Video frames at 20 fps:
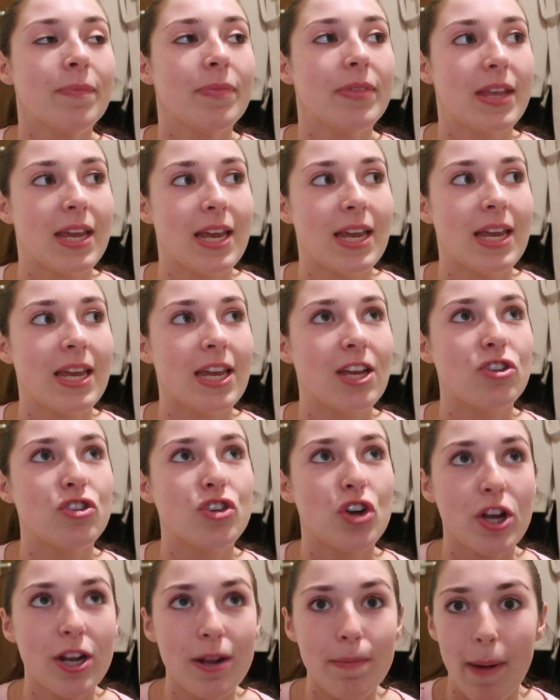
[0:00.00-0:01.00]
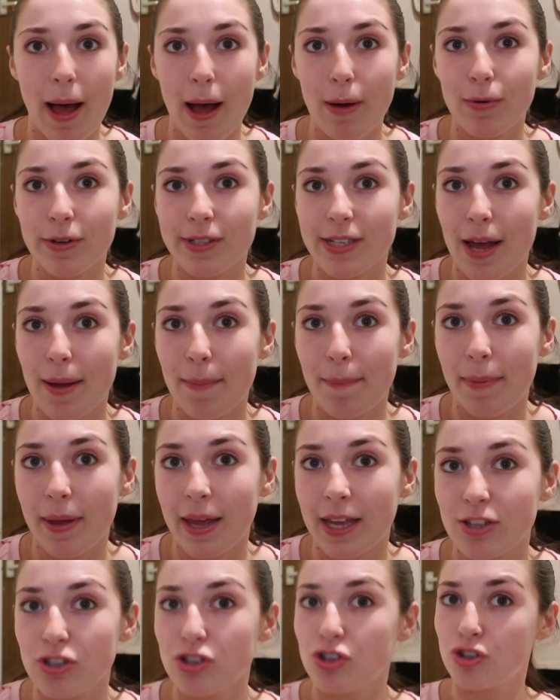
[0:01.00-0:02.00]
The journey back was a
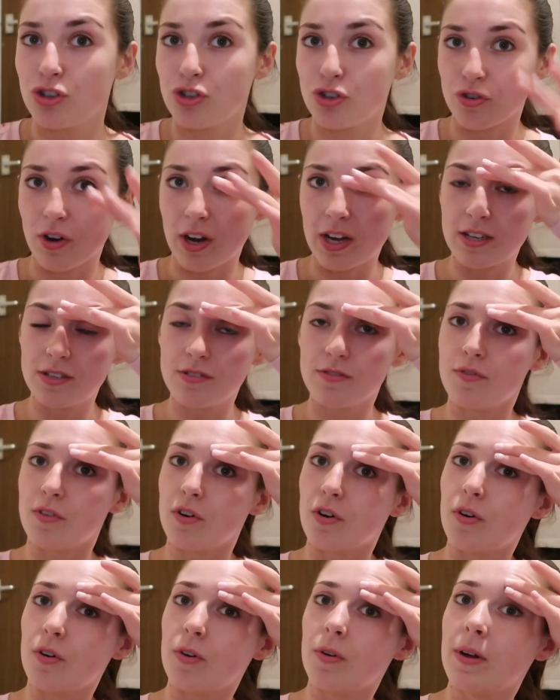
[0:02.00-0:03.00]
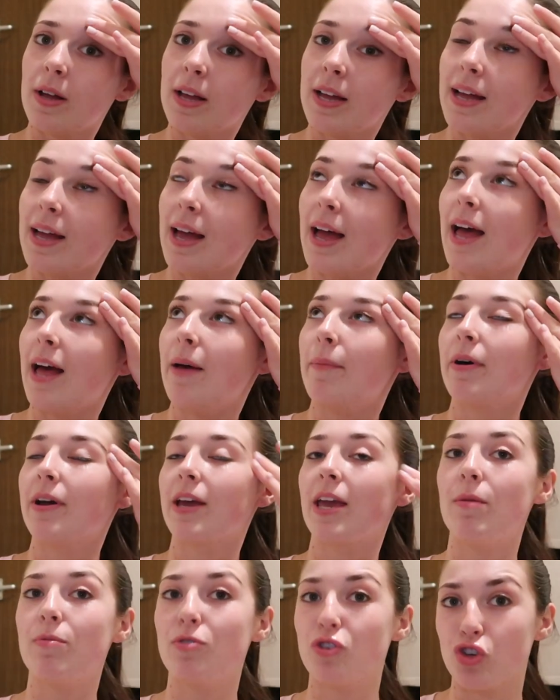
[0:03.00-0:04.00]
bit stressful. I'll
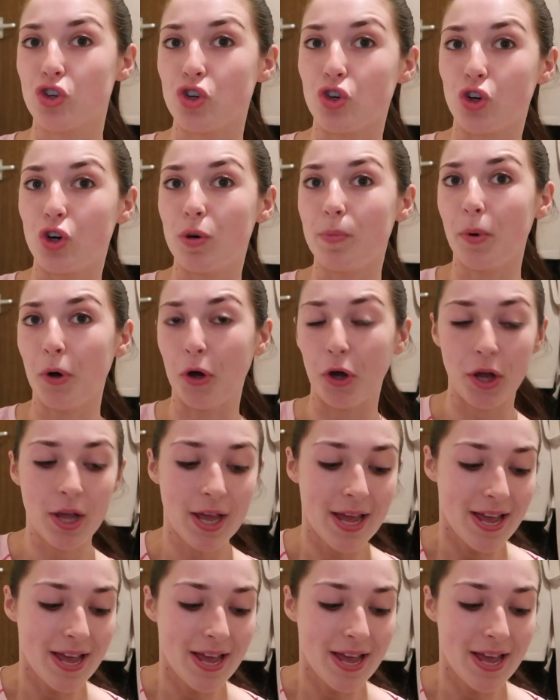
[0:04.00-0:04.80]
keep it short, but